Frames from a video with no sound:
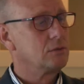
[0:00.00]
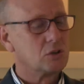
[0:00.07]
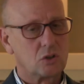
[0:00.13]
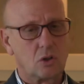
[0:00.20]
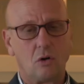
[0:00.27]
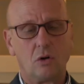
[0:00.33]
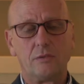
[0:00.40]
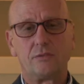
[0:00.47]

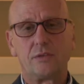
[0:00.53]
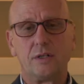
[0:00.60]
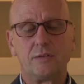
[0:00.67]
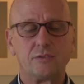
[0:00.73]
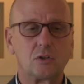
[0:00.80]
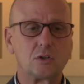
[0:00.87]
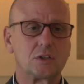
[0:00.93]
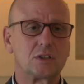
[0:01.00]
So
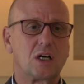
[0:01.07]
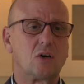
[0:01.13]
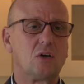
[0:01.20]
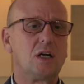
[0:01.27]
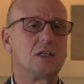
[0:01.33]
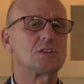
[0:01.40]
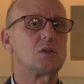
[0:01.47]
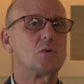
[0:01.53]
if the seller
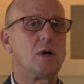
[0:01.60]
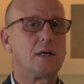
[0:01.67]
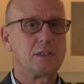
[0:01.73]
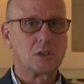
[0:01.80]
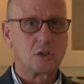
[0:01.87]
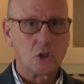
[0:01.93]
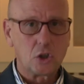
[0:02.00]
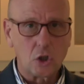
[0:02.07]
has the right
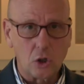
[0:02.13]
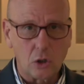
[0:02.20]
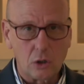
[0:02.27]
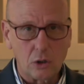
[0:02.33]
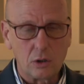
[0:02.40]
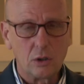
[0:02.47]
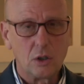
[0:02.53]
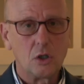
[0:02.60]
to
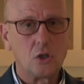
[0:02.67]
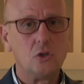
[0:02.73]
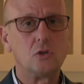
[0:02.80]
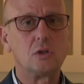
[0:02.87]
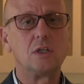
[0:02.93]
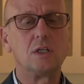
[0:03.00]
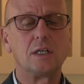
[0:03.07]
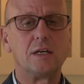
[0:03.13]
cure,
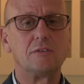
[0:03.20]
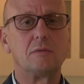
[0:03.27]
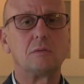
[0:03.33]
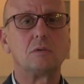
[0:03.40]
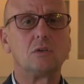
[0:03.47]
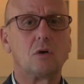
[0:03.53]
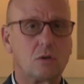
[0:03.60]
you can give him a